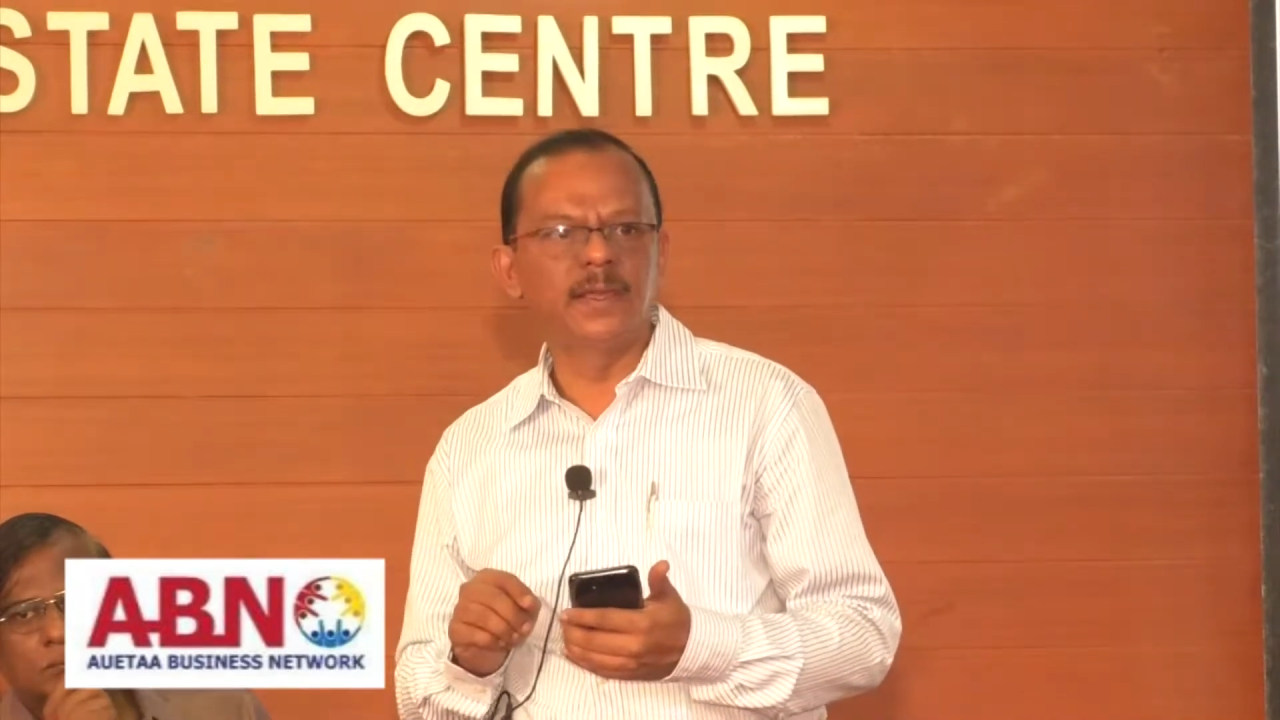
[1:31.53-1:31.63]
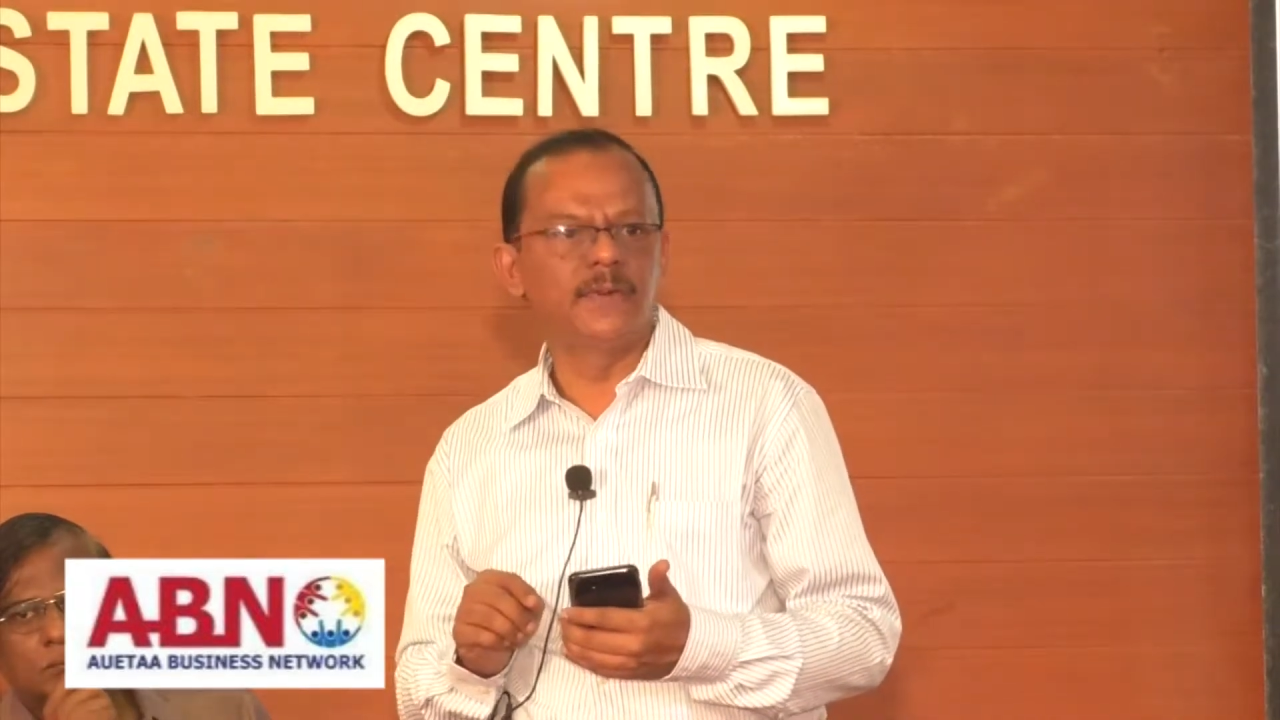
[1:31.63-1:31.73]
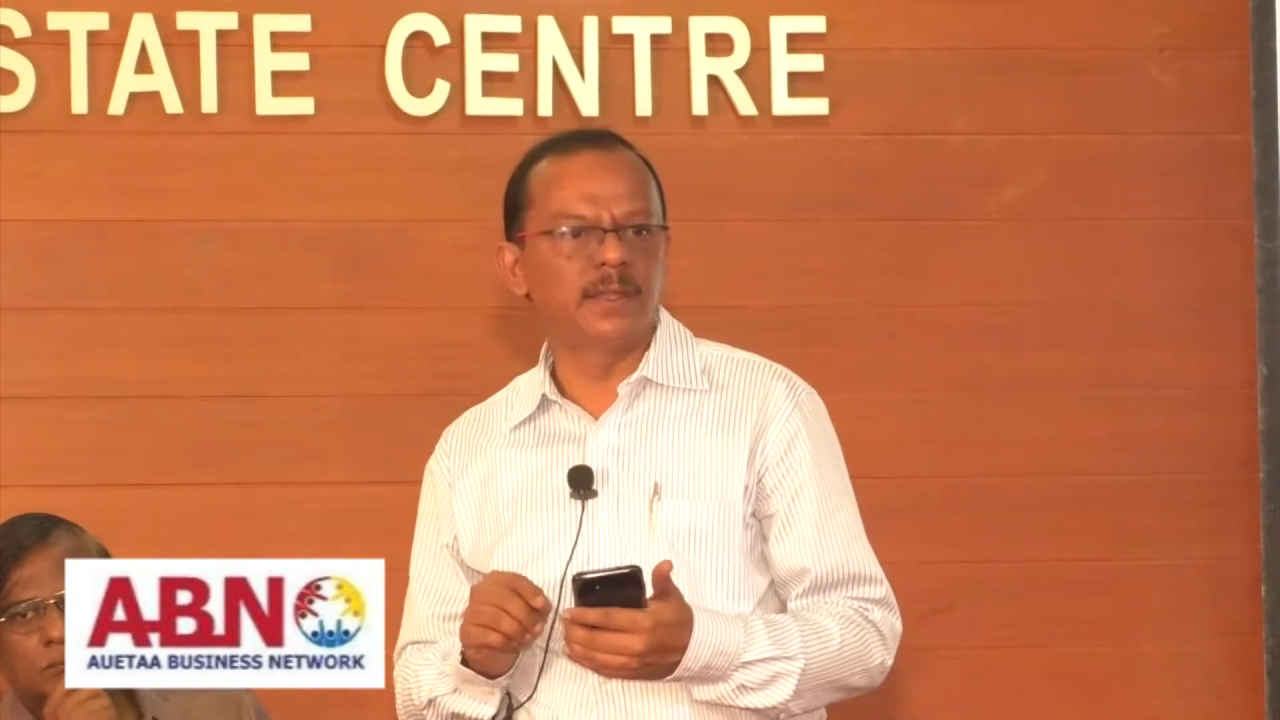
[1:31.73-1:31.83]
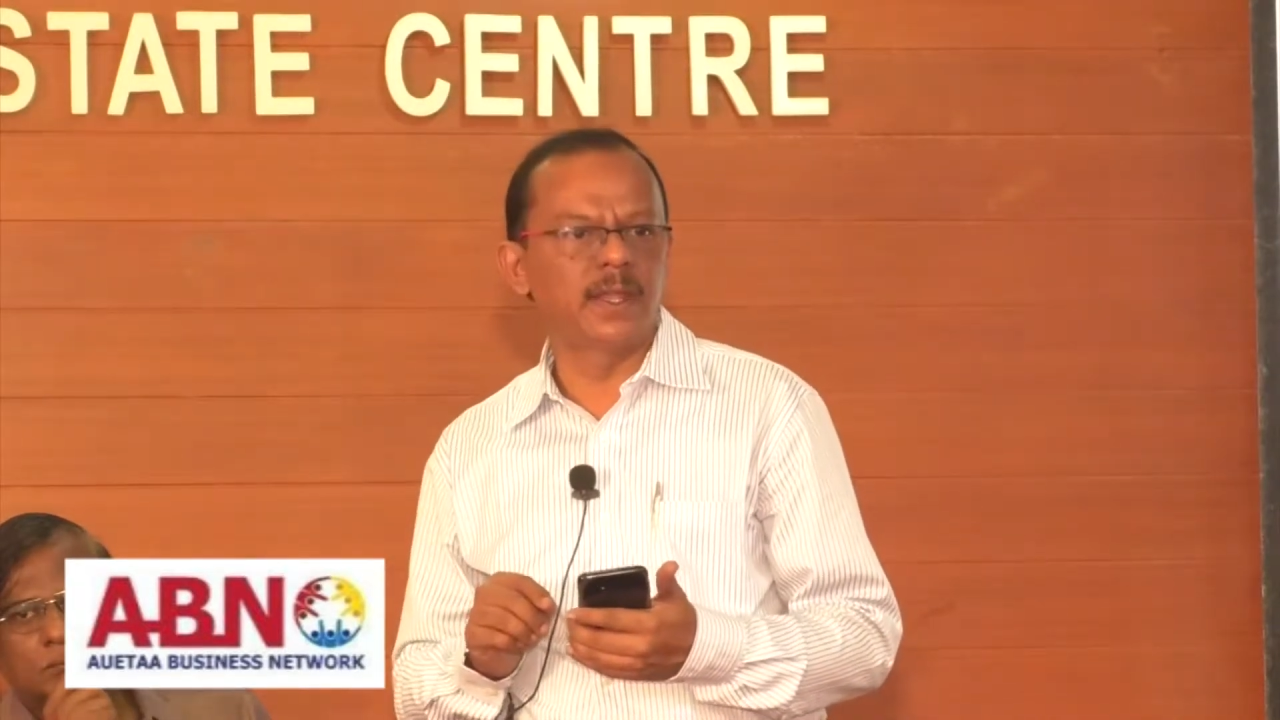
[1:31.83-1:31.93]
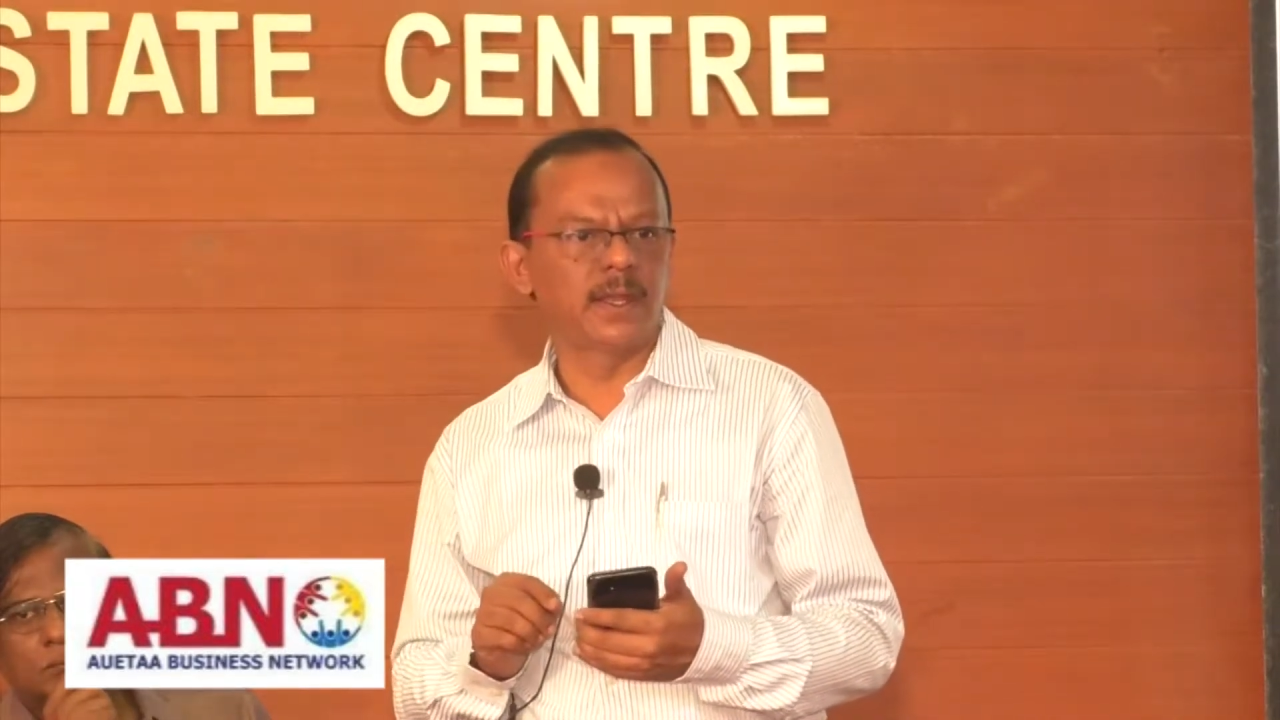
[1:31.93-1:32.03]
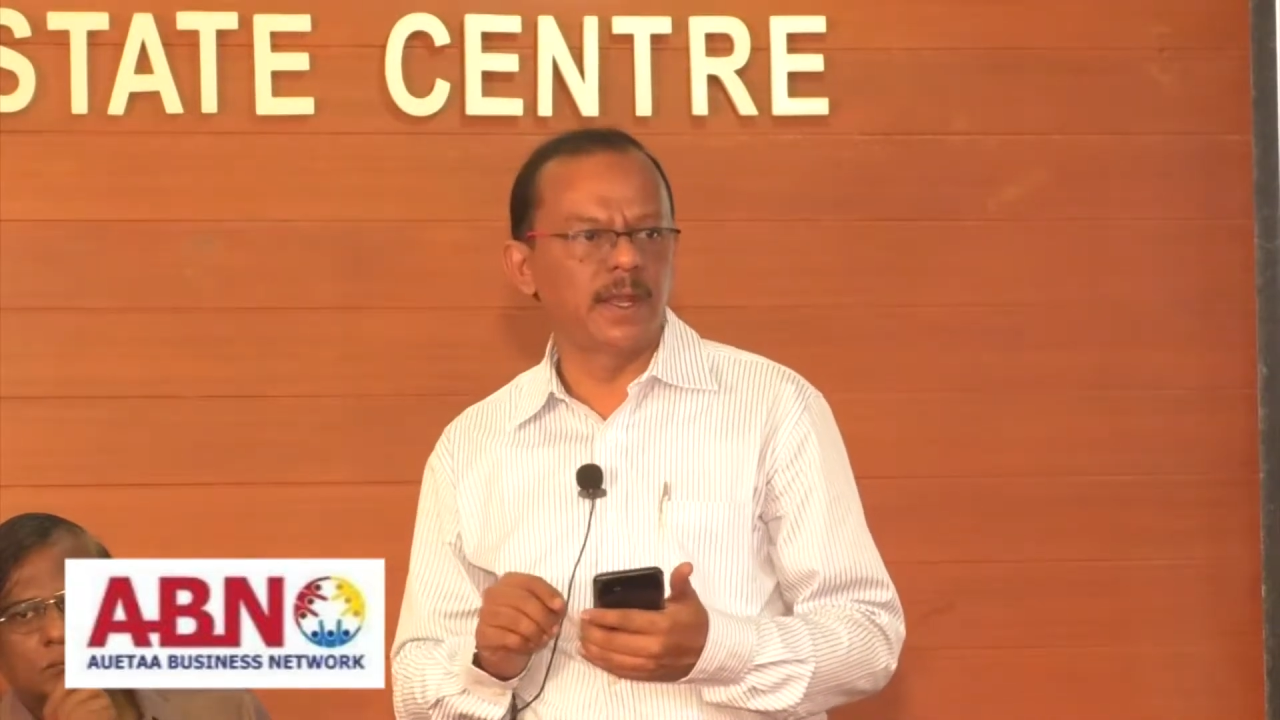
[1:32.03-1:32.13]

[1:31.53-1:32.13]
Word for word: given their